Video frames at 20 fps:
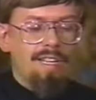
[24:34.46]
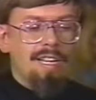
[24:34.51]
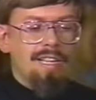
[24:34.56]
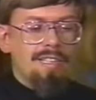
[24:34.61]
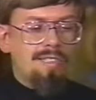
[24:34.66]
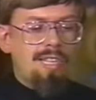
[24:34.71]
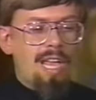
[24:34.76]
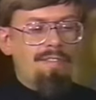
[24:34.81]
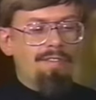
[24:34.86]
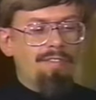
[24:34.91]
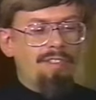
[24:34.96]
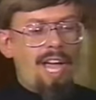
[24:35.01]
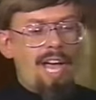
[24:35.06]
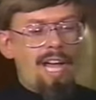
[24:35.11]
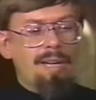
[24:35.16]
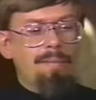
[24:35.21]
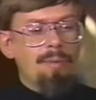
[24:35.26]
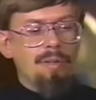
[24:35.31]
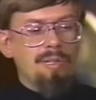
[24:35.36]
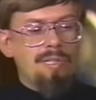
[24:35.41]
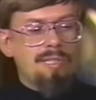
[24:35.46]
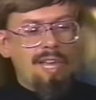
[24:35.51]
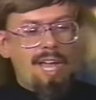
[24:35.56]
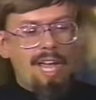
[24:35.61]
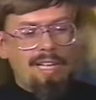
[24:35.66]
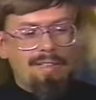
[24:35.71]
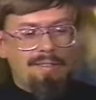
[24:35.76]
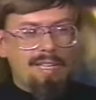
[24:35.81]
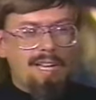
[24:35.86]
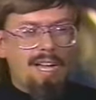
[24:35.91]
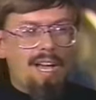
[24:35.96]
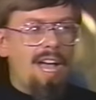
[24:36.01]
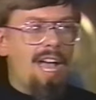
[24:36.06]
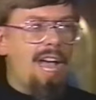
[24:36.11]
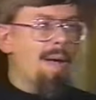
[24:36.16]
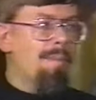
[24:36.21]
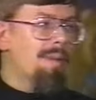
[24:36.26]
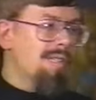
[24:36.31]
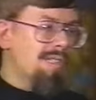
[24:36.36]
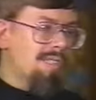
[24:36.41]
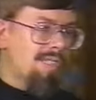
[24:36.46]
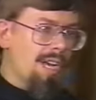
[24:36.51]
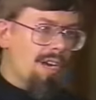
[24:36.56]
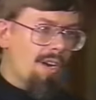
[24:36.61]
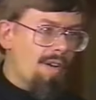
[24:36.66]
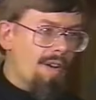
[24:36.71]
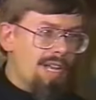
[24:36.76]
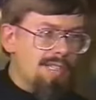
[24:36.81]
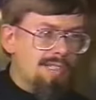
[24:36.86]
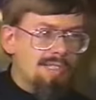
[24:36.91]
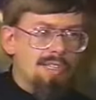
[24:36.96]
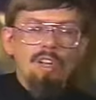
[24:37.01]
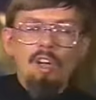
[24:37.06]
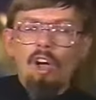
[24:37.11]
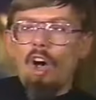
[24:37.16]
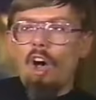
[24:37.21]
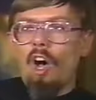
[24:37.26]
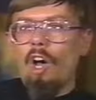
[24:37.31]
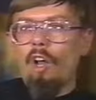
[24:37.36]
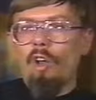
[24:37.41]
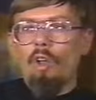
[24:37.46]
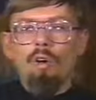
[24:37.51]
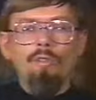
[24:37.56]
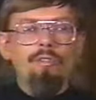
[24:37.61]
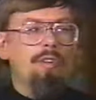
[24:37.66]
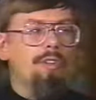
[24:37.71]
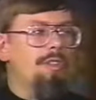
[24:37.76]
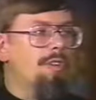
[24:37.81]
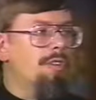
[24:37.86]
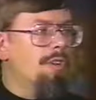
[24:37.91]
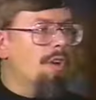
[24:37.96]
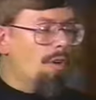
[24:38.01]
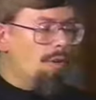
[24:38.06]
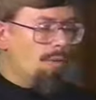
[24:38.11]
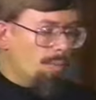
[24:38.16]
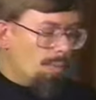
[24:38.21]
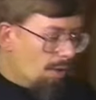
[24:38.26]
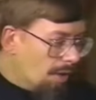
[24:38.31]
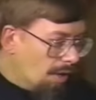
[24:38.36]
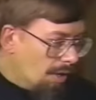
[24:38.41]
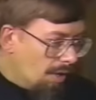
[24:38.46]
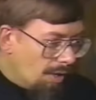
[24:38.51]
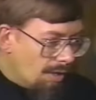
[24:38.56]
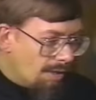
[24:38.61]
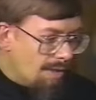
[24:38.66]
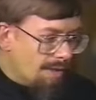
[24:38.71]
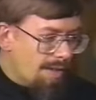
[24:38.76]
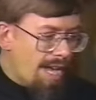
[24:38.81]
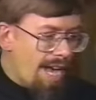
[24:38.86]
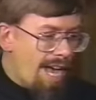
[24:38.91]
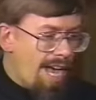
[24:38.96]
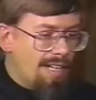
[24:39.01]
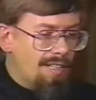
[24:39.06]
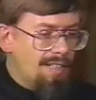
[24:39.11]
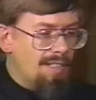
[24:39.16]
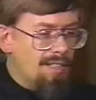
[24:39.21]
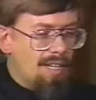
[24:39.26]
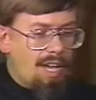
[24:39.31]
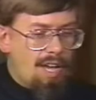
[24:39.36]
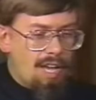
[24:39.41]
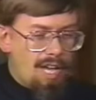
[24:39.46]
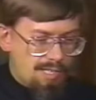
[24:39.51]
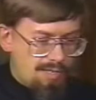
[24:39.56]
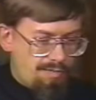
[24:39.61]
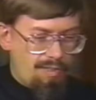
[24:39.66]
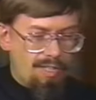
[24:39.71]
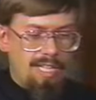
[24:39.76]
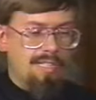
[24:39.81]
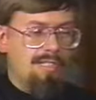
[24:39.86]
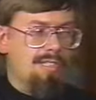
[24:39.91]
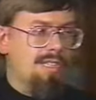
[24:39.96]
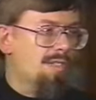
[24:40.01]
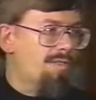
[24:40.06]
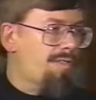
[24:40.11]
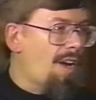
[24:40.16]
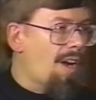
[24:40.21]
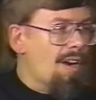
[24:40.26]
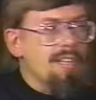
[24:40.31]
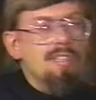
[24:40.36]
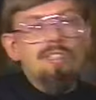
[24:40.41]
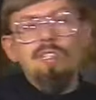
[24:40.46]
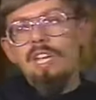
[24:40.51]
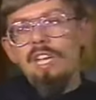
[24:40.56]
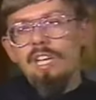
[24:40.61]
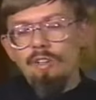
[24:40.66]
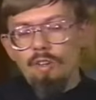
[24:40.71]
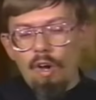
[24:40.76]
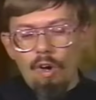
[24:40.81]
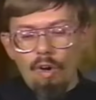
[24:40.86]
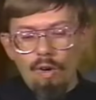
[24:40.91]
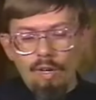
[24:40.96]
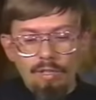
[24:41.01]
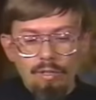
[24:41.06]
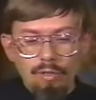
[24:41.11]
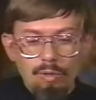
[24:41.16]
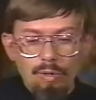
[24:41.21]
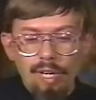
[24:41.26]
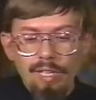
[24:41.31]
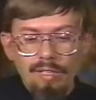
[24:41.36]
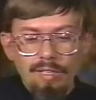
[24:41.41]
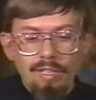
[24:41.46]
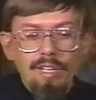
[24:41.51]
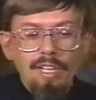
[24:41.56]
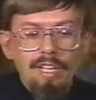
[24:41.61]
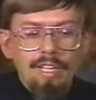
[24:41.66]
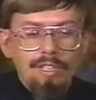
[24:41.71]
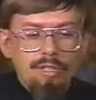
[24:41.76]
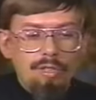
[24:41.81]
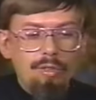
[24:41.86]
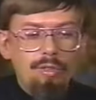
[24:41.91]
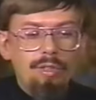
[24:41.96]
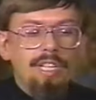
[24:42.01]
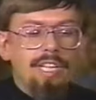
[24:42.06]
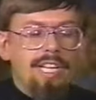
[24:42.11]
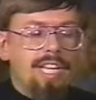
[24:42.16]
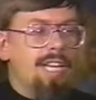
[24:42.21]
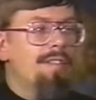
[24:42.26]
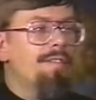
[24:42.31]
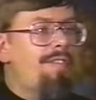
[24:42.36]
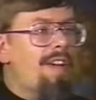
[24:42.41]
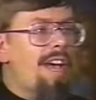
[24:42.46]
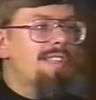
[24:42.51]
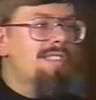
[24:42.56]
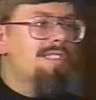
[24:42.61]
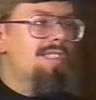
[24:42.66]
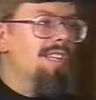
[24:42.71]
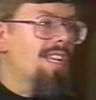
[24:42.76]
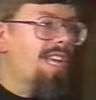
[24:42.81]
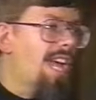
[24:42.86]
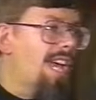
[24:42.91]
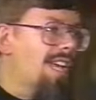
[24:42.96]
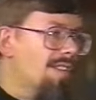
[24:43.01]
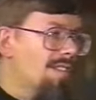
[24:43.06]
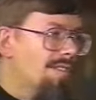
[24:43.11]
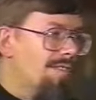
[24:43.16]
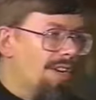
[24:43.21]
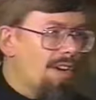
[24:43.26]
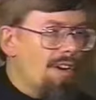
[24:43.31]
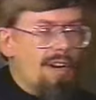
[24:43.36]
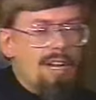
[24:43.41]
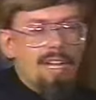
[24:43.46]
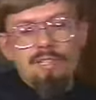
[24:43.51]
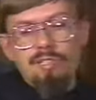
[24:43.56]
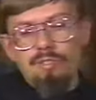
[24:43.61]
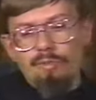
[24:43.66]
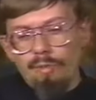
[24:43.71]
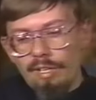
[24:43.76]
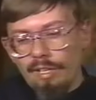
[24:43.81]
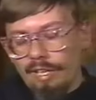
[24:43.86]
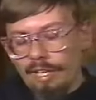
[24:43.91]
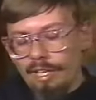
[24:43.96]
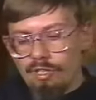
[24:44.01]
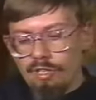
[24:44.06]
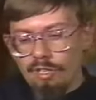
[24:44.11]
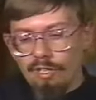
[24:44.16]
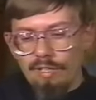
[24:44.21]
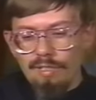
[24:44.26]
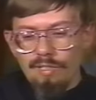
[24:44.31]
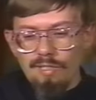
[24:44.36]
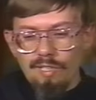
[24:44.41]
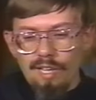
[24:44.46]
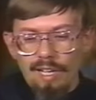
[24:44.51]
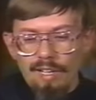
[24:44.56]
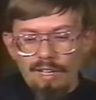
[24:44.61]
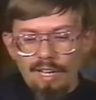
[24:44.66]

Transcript: St. Vladimir sent emissaries all over the known world then, at least as far as he knew it, to investigate the various religions.